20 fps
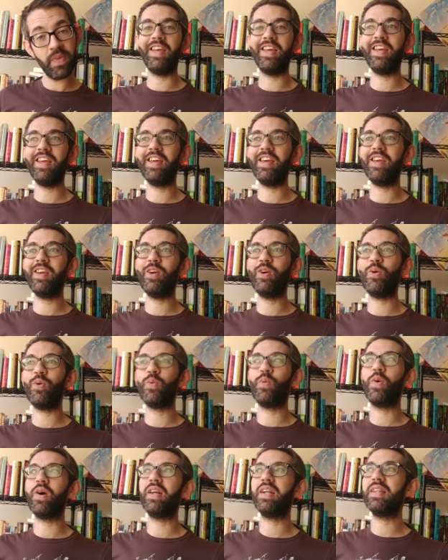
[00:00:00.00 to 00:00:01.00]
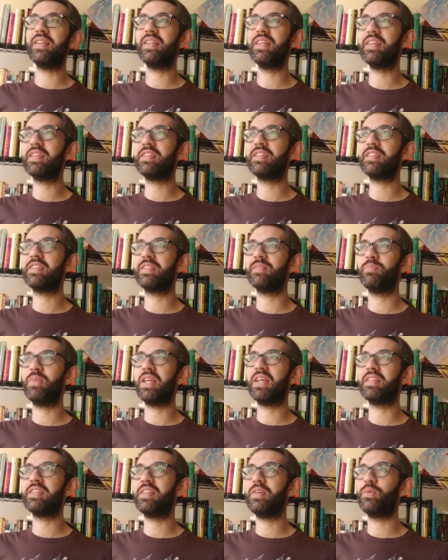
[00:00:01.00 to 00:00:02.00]
He wanted this
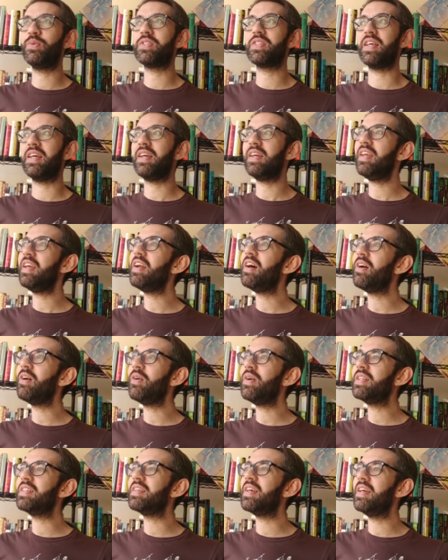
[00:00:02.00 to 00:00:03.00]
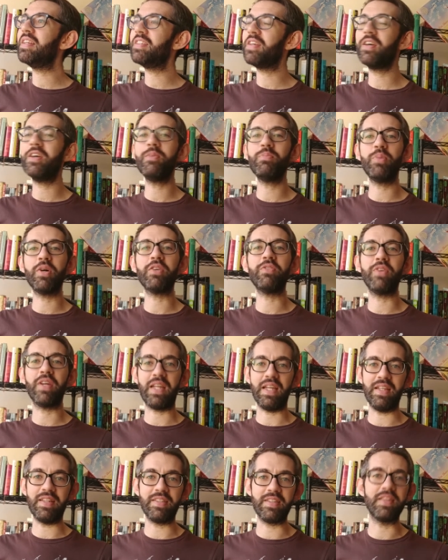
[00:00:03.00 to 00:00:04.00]
because he was like, it's a good book for
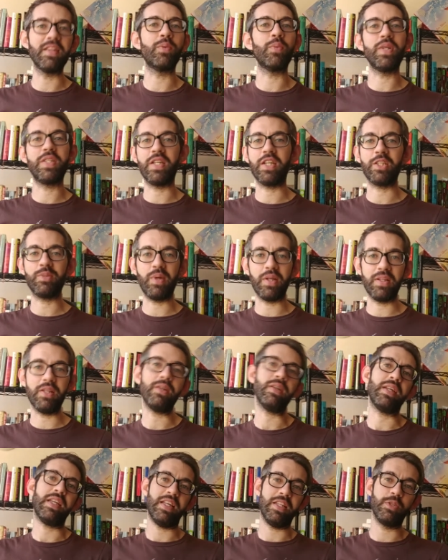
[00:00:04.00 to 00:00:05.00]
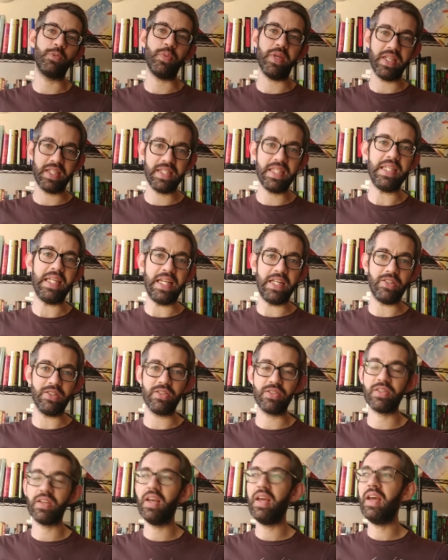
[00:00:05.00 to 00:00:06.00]
kids. And then we talked about like kids being
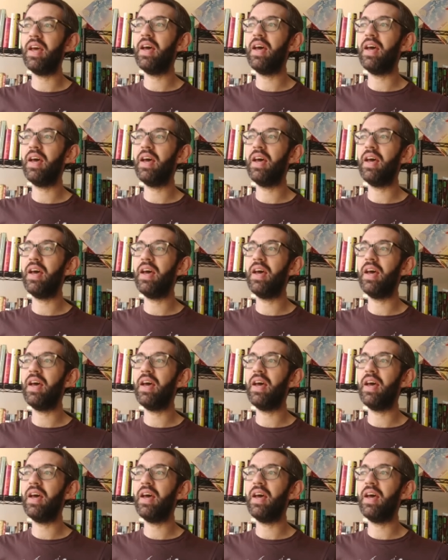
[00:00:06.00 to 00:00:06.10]
teenagers.